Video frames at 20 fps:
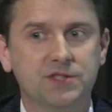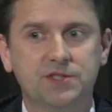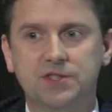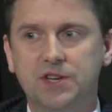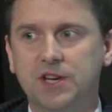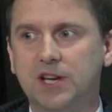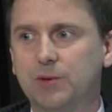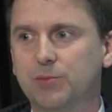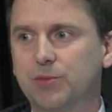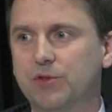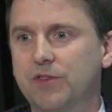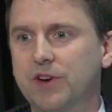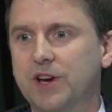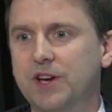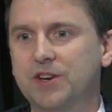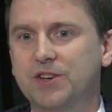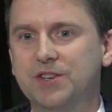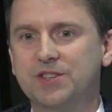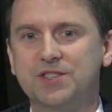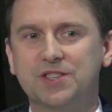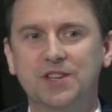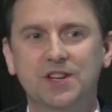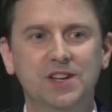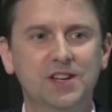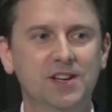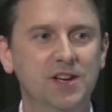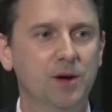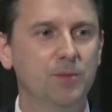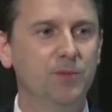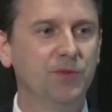and training providers,
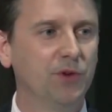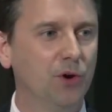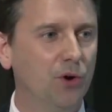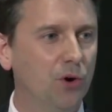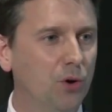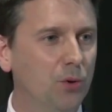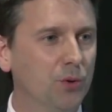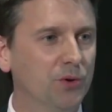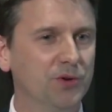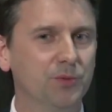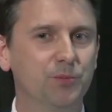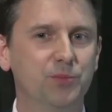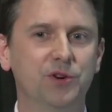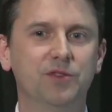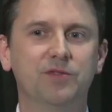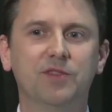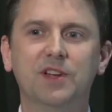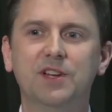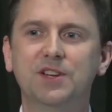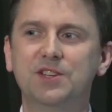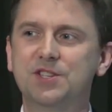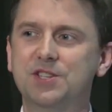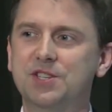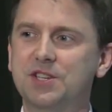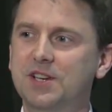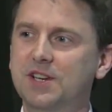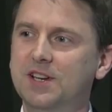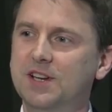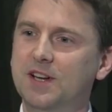and it's always a privilege.